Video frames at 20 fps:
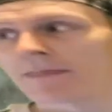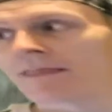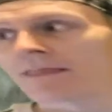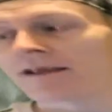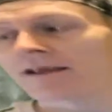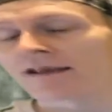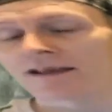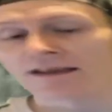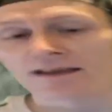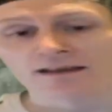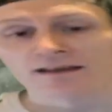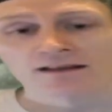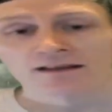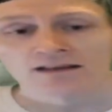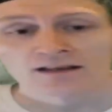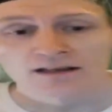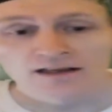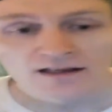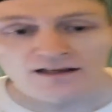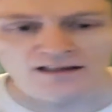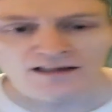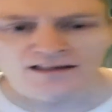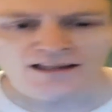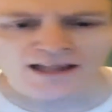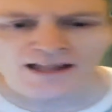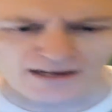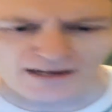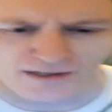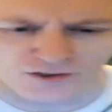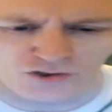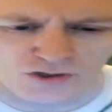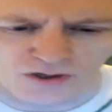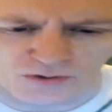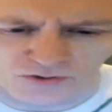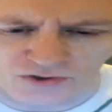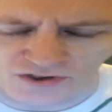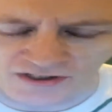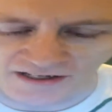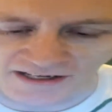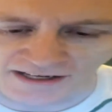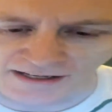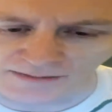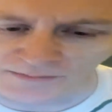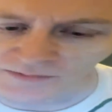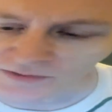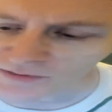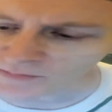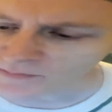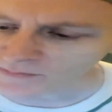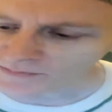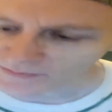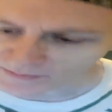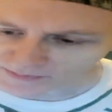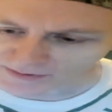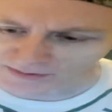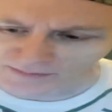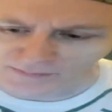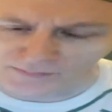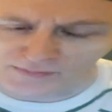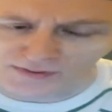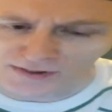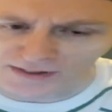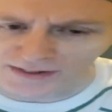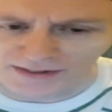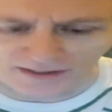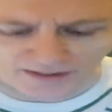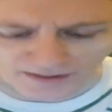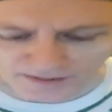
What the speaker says: Okay, a lot of Trojan games, but